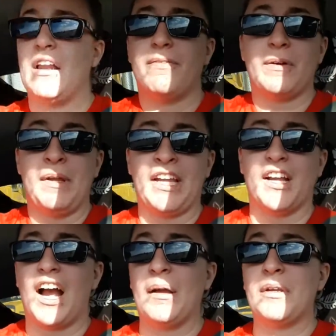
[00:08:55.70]
for me,
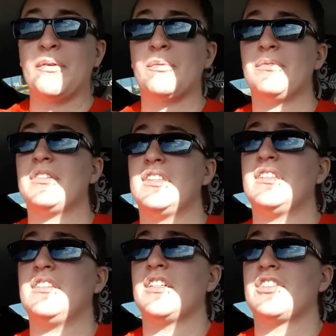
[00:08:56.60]
I
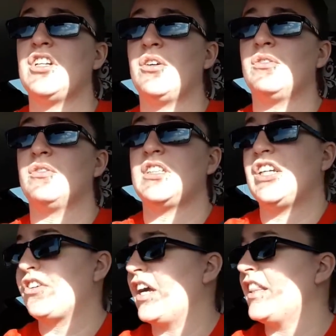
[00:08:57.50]
mean, there's no
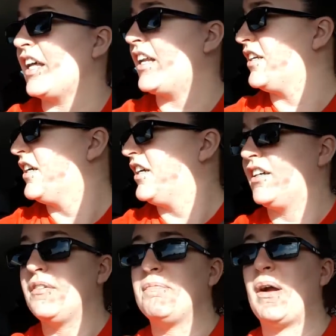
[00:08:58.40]
secret that
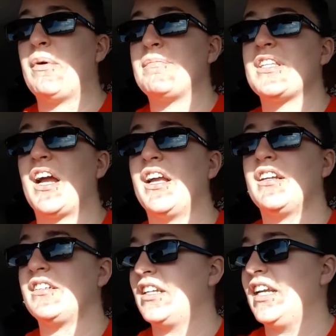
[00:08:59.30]
my website
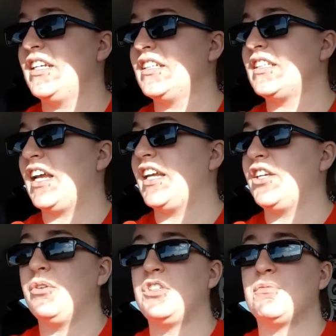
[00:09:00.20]
is a
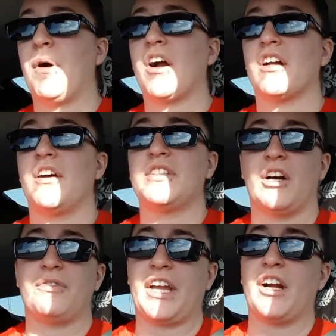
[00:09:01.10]
huge part of
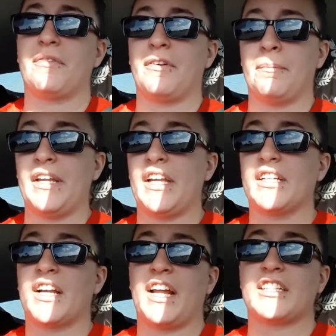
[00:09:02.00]
self-care for me,
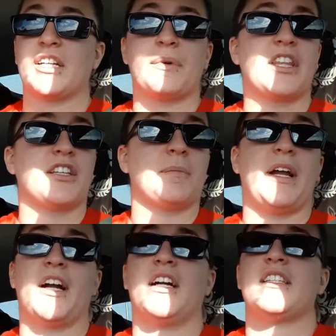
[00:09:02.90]
connecting with other
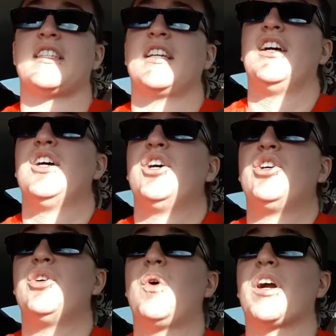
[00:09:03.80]
parents
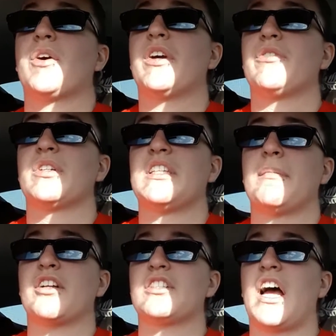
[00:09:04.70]
who are going through
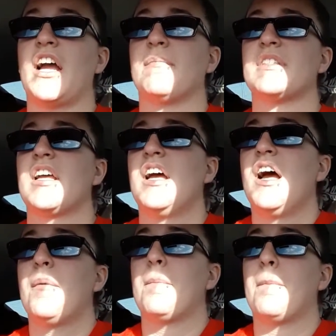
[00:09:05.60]
similar times.
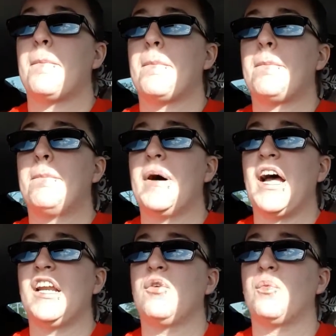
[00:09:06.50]

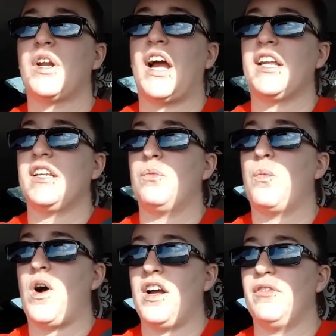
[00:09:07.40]
But what I
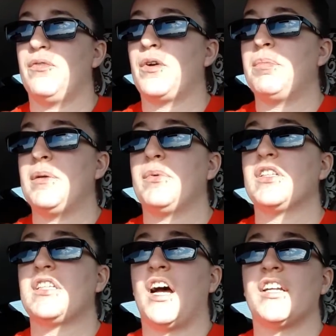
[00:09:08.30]
want for people
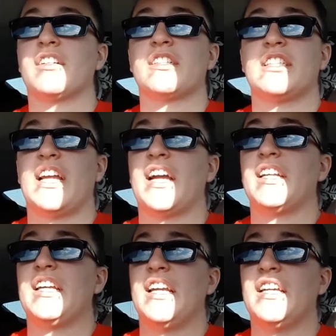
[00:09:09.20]
to
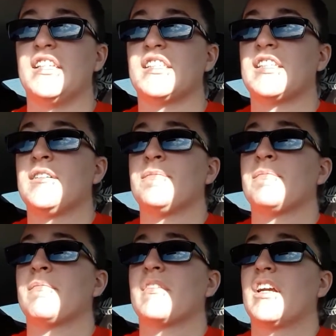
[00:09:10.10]
understand is
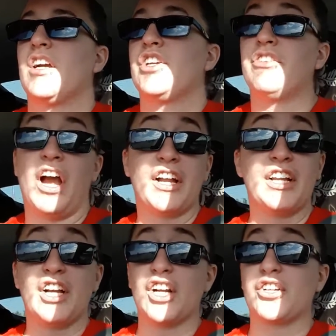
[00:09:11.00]
you're not
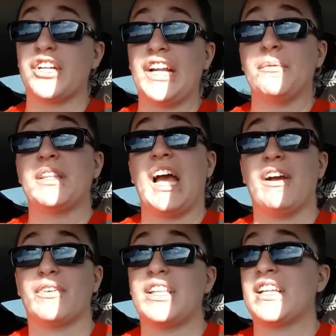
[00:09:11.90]
going to agree with
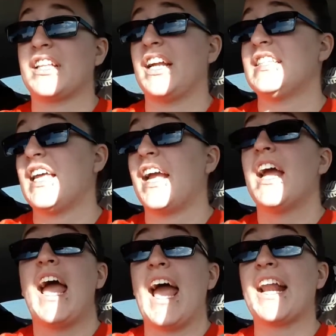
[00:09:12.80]
everything that I say.
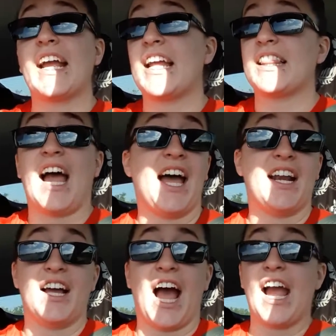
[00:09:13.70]
And I get that.
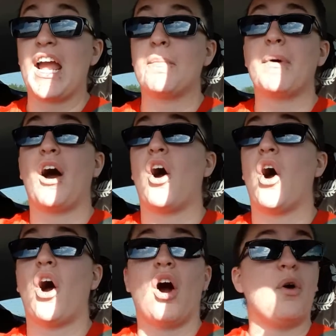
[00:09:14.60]
I am
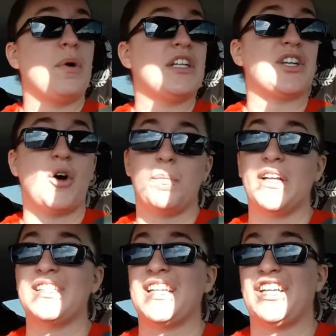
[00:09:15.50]
always
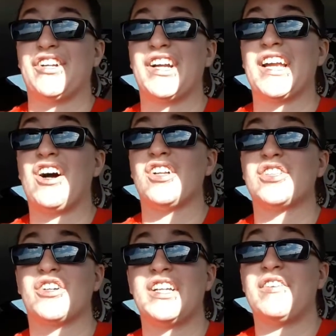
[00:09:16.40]
open to hearing
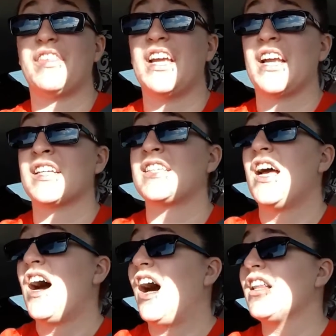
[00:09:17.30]
alternative things.
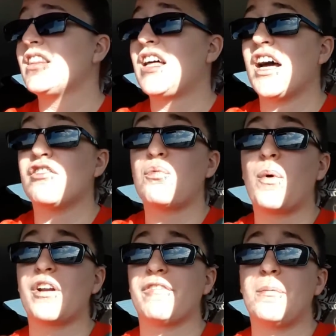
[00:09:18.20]
A lot of
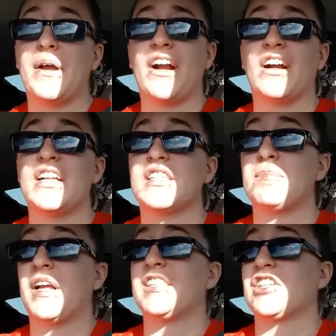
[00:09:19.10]
wonderful parents
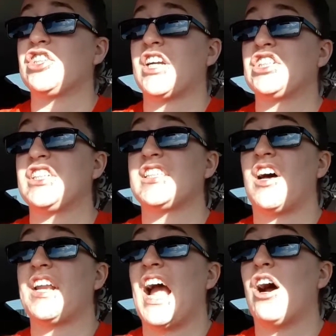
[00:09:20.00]
made suggestions
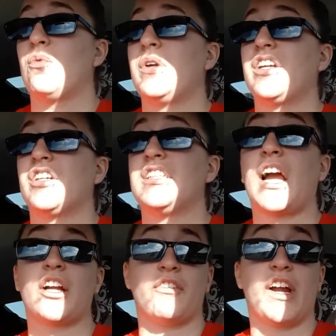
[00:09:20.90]
on how we could
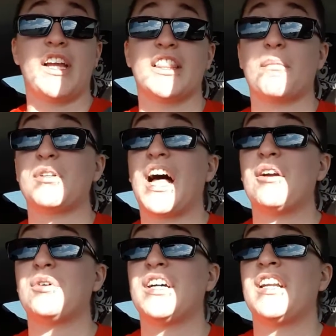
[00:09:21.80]
decorate the
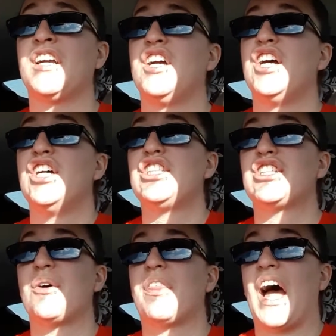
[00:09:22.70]
plywood
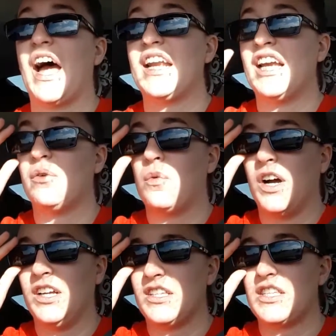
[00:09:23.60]
so that it
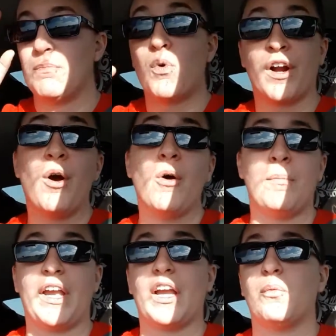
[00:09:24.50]
was more
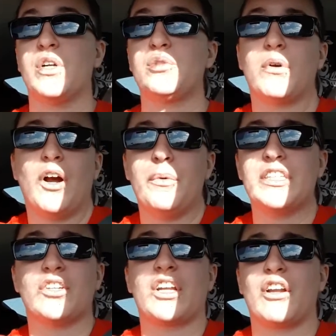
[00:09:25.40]
homey, which we're always
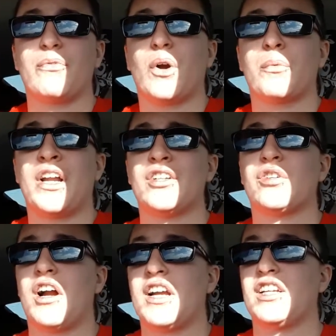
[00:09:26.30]
looking for. We're not
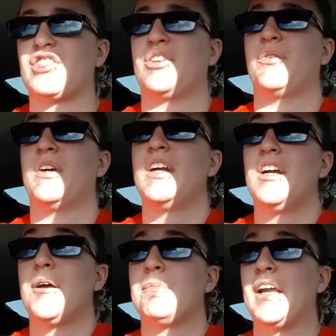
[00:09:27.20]
trying to
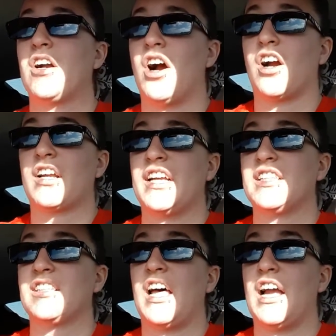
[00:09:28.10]
make our
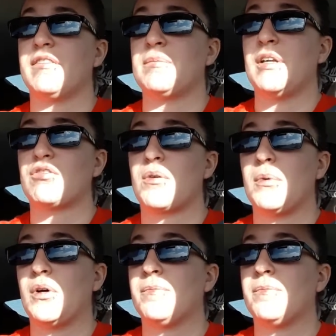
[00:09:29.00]
kids' lives miserable,